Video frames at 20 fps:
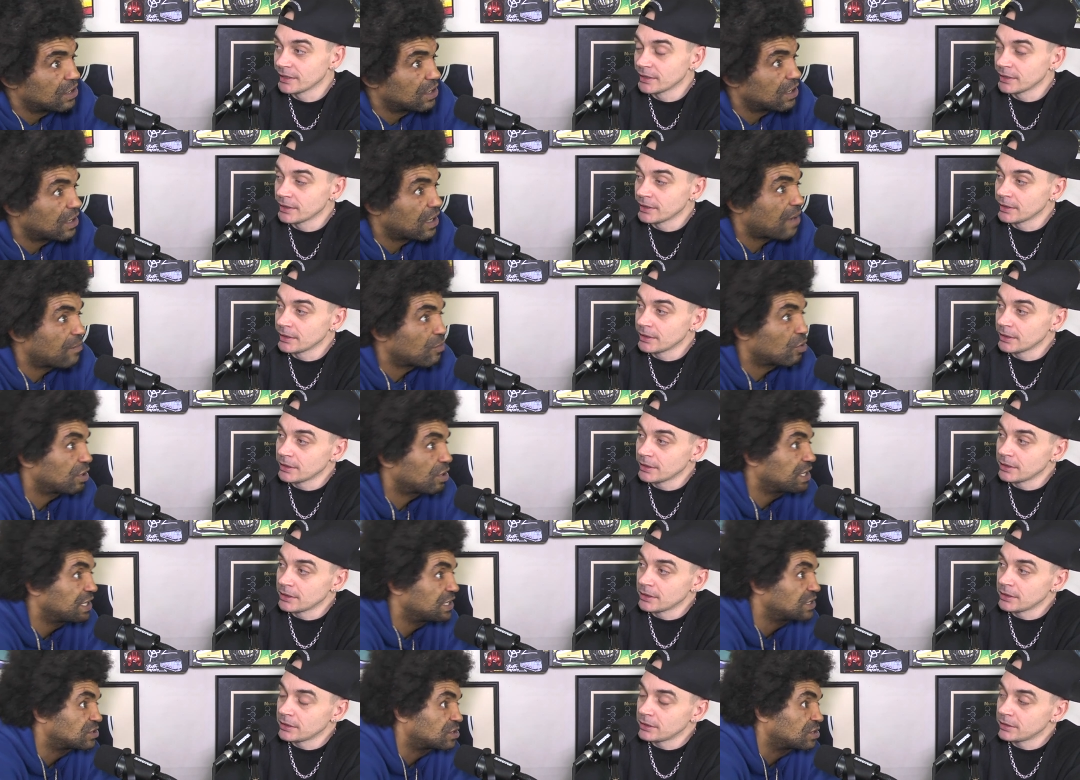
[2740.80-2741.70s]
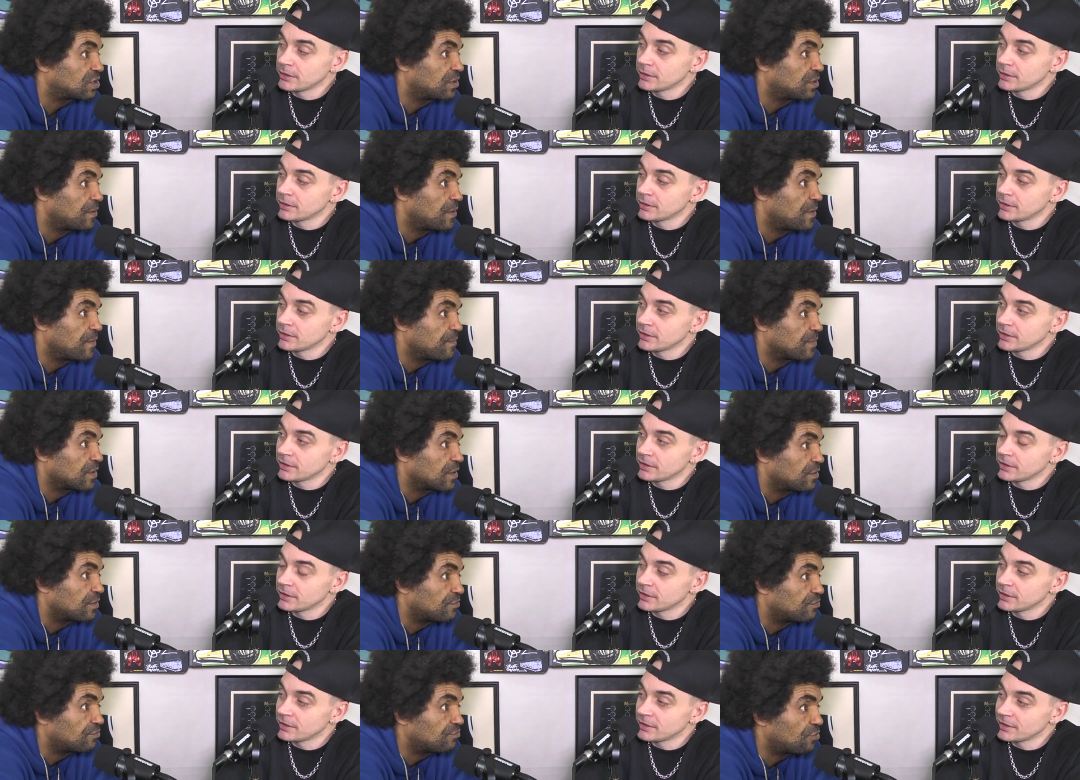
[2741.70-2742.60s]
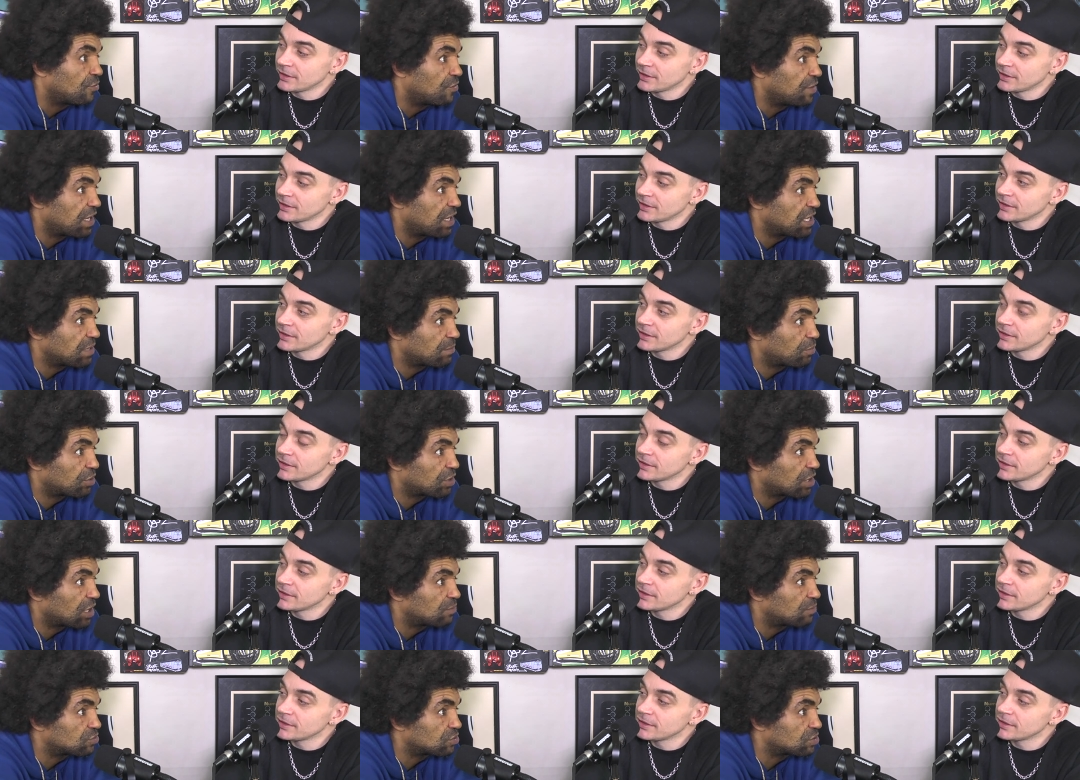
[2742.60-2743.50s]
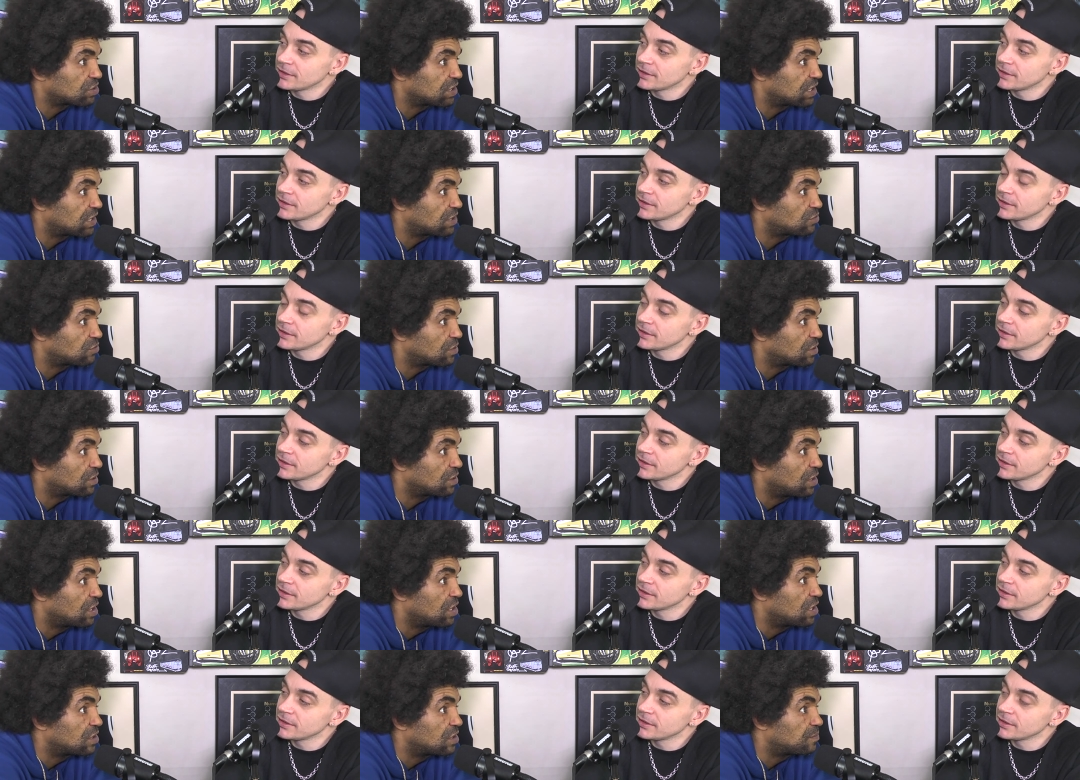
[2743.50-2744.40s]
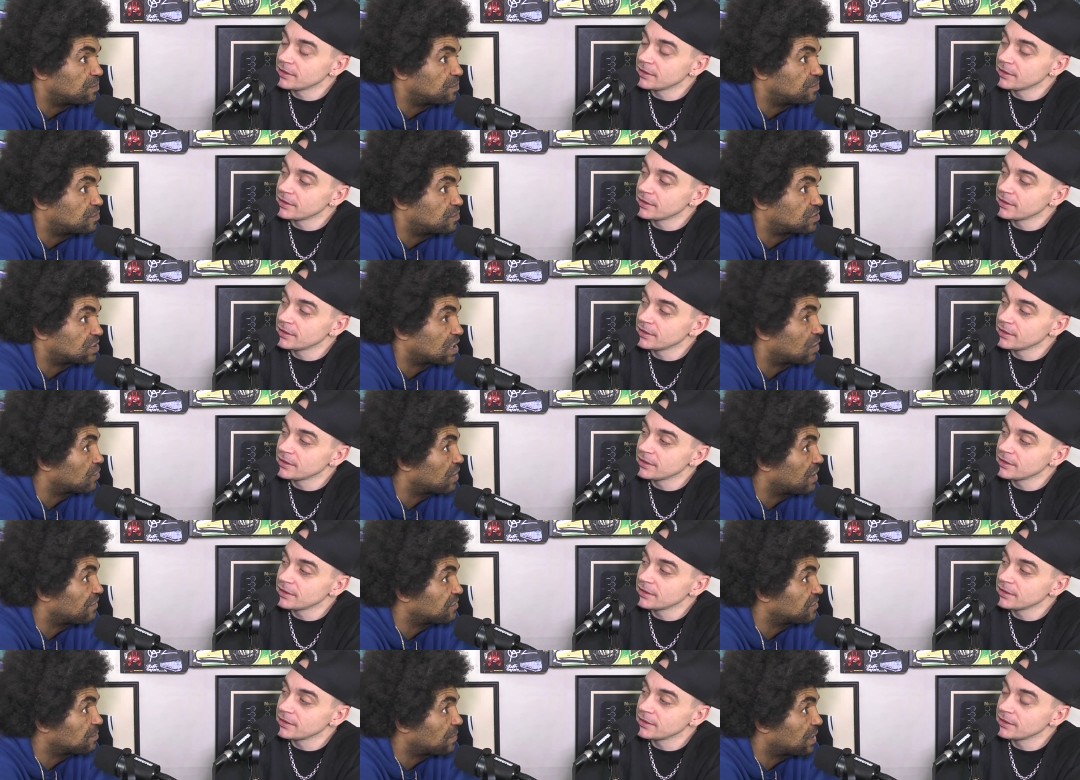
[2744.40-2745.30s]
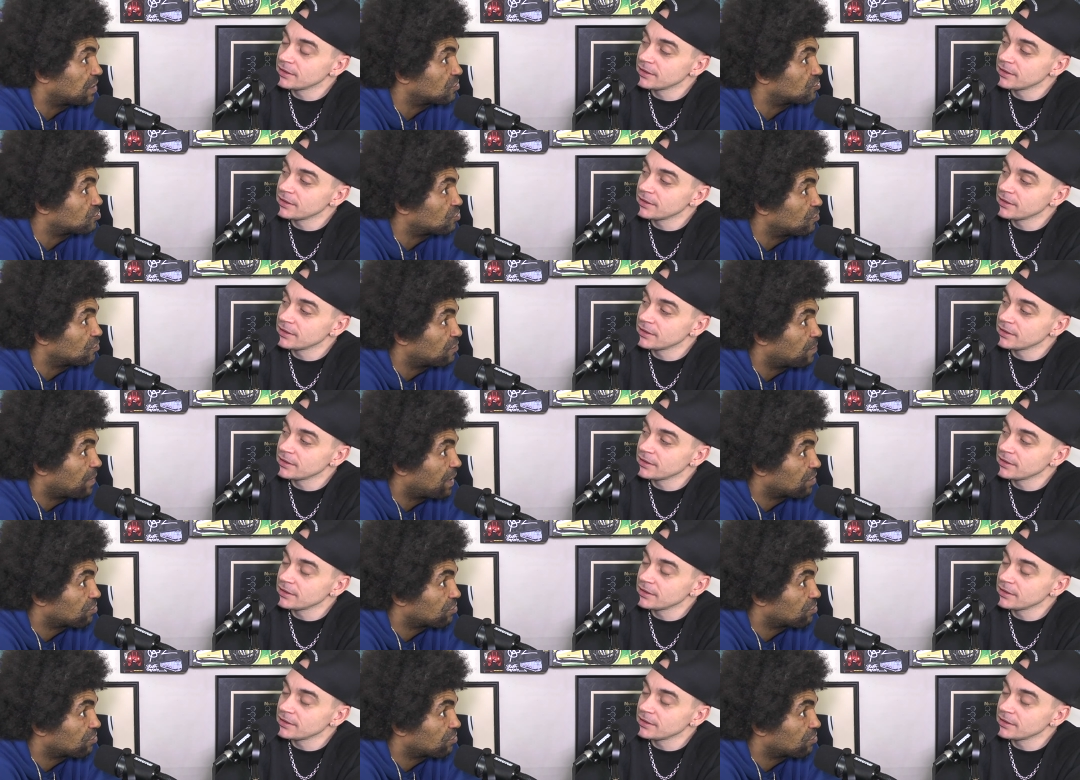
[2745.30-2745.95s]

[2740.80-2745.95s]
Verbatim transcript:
Speaker 1: look, I'm not here to ruin anybody. I'm just here to tell nothing but the truth